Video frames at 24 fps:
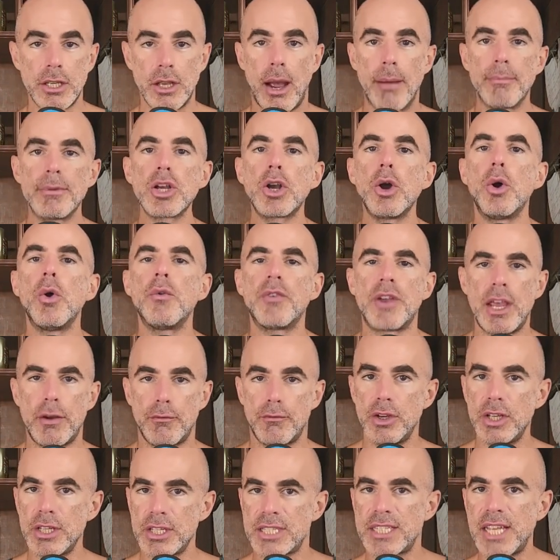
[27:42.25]
I'm going to go
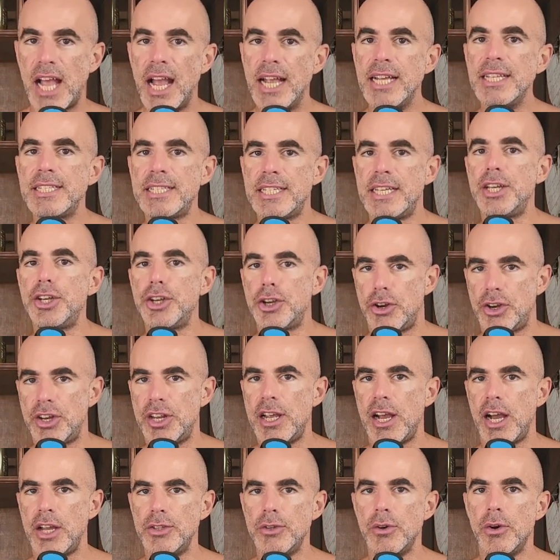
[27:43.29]
get real sciencey and
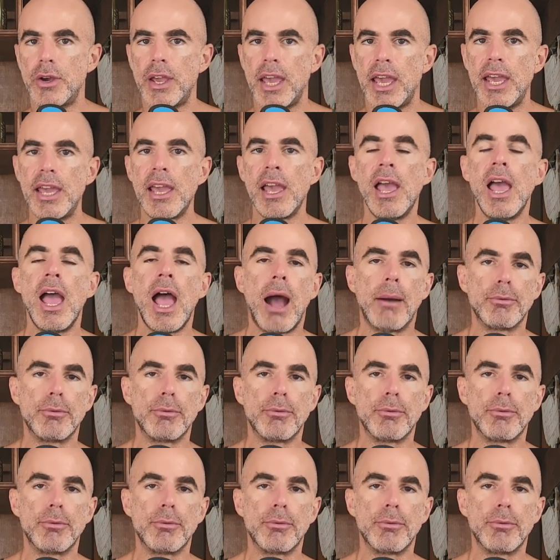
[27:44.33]
nerdy on you, okay?